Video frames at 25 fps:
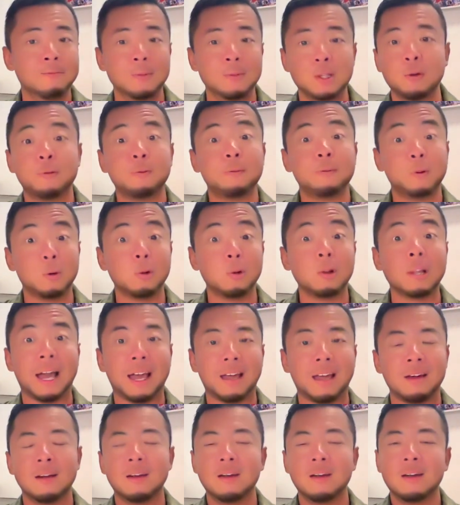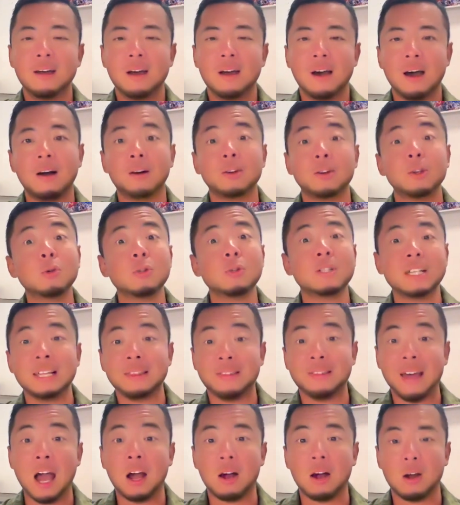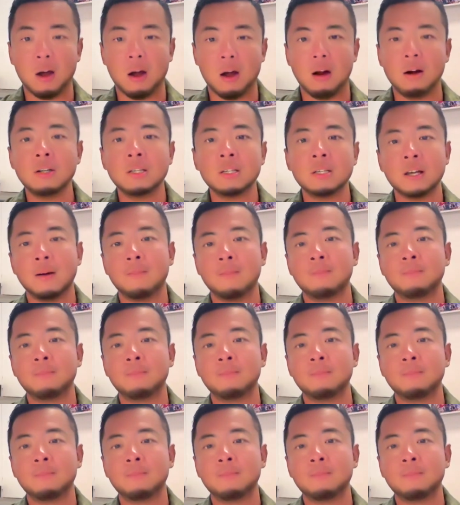you feel like using that cards